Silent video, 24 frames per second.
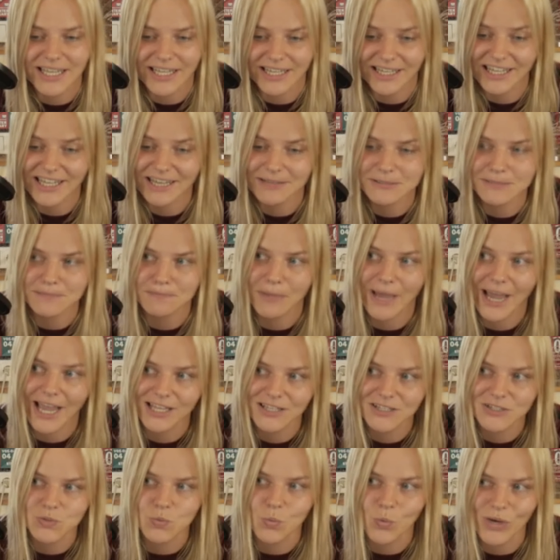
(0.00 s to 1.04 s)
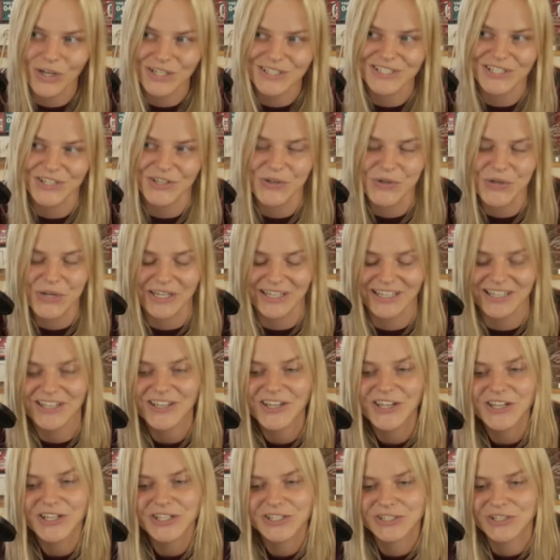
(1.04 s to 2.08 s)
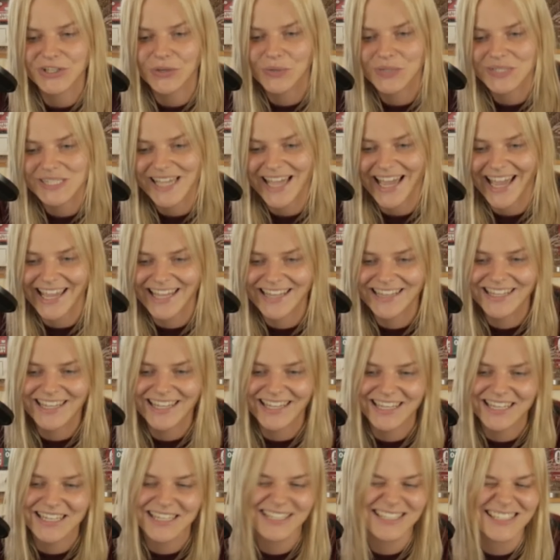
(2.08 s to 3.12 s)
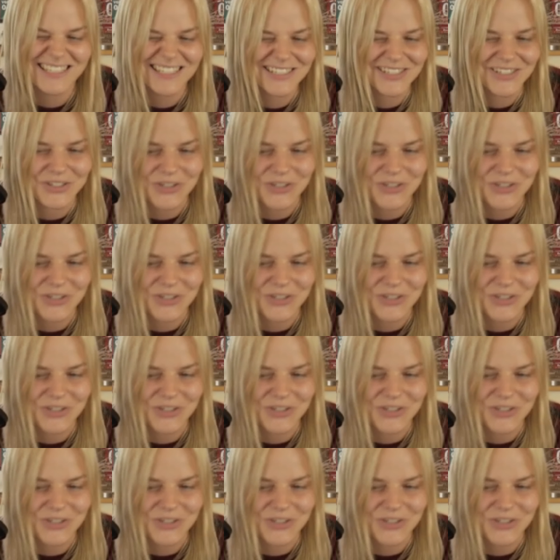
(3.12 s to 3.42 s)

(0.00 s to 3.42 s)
it gives -1 security. So it's kinda